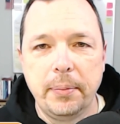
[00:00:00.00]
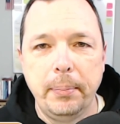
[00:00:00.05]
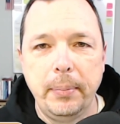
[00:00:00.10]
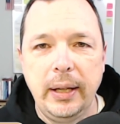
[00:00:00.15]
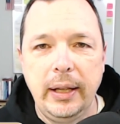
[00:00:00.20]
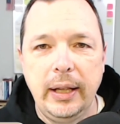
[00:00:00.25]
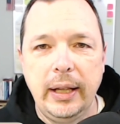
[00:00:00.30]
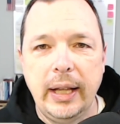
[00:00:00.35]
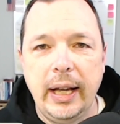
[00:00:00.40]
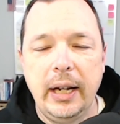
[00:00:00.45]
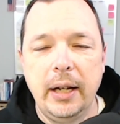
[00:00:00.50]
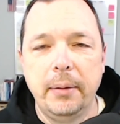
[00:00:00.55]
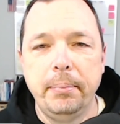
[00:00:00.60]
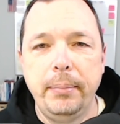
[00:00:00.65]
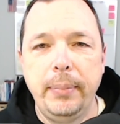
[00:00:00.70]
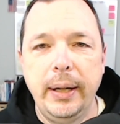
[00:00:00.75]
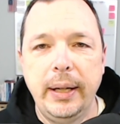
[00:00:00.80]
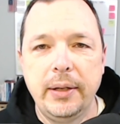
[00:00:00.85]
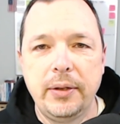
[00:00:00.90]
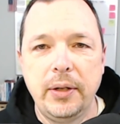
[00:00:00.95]
be they a
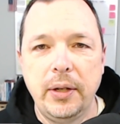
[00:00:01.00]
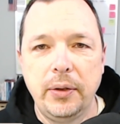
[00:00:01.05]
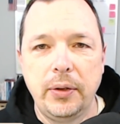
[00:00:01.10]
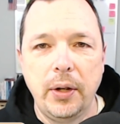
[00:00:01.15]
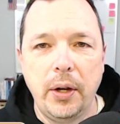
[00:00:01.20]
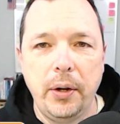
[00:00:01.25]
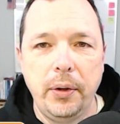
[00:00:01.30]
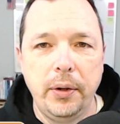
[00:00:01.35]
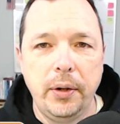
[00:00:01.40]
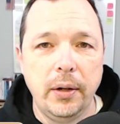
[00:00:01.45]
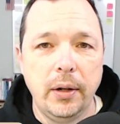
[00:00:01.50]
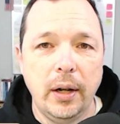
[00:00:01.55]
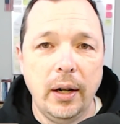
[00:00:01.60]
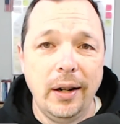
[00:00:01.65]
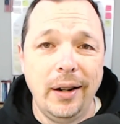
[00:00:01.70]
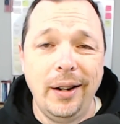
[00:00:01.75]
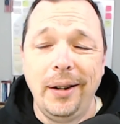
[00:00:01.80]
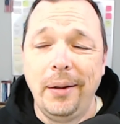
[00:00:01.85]
business owner,